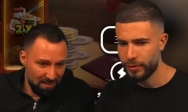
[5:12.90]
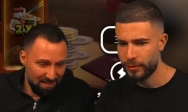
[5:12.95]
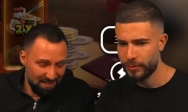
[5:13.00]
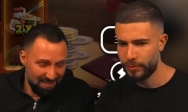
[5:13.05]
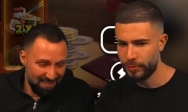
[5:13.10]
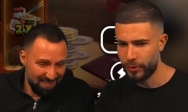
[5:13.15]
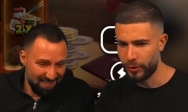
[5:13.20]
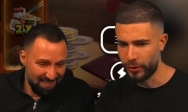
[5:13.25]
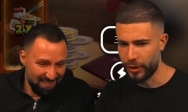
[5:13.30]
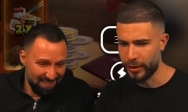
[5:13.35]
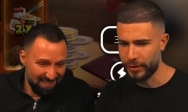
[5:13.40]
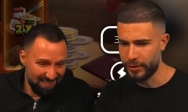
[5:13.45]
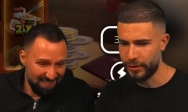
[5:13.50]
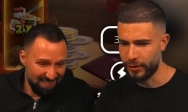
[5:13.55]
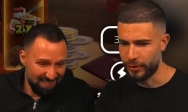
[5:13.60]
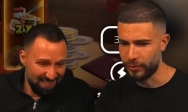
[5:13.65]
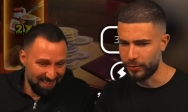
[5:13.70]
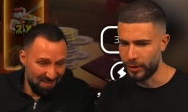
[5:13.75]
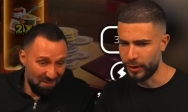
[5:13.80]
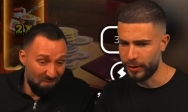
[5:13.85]
Speaker 1: Bro, that's
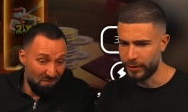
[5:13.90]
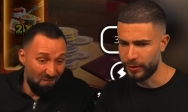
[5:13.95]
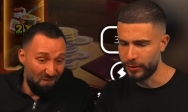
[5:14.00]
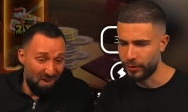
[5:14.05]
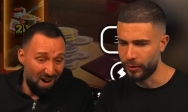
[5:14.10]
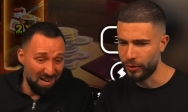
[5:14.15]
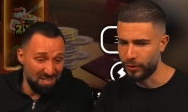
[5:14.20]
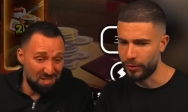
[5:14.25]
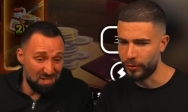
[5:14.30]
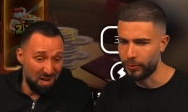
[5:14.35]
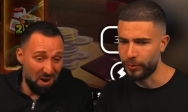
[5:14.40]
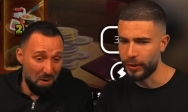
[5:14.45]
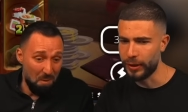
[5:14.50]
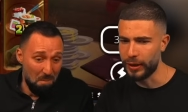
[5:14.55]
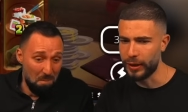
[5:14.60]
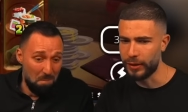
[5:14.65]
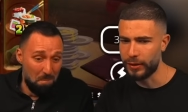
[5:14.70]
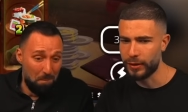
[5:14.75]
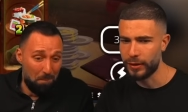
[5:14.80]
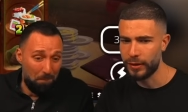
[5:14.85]
it, right? Watch how
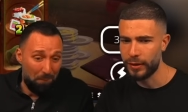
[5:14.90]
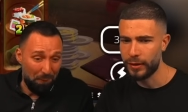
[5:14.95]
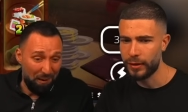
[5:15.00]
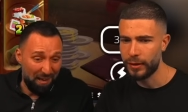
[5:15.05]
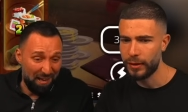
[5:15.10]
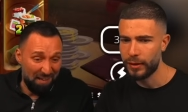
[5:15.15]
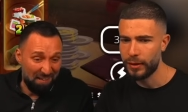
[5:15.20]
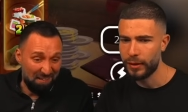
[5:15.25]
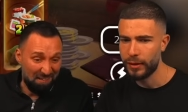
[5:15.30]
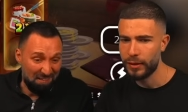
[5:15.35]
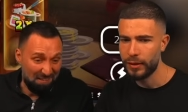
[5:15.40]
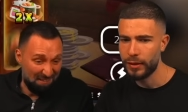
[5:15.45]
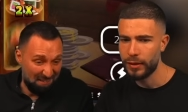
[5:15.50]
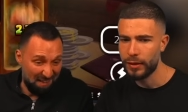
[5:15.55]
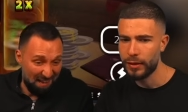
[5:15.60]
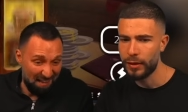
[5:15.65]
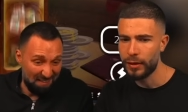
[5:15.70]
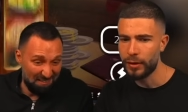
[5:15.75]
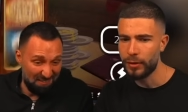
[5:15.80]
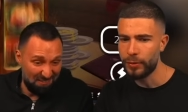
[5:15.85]
big he
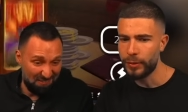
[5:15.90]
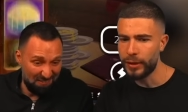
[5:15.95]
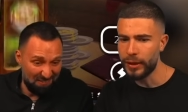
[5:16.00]
gets. We